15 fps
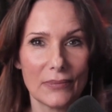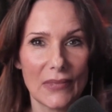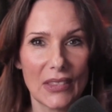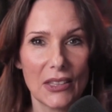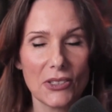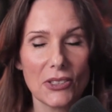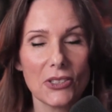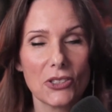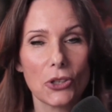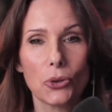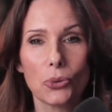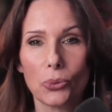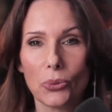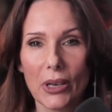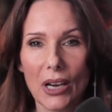This is a
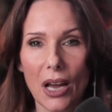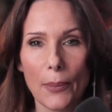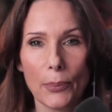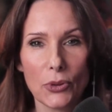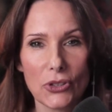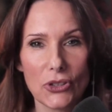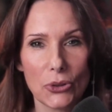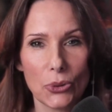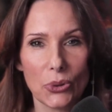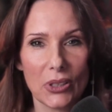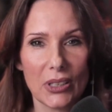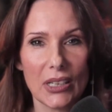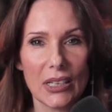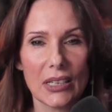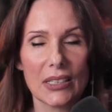great
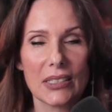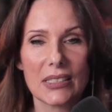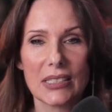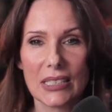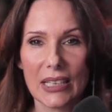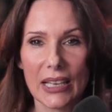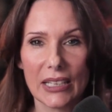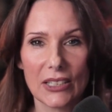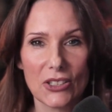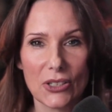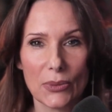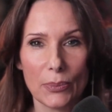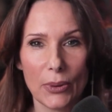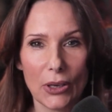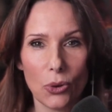opportunity to get into
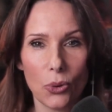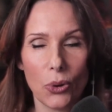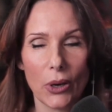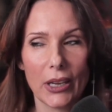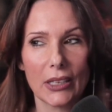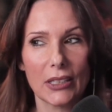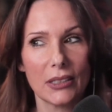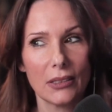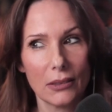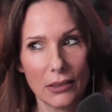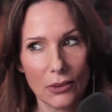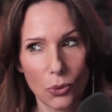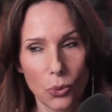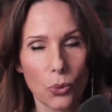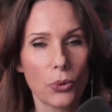Bitcoin
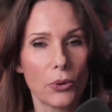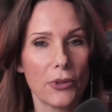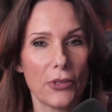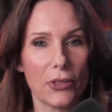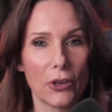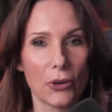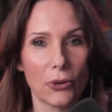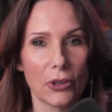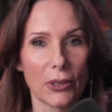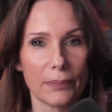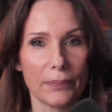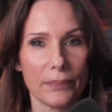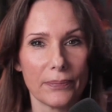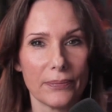or Ethereum.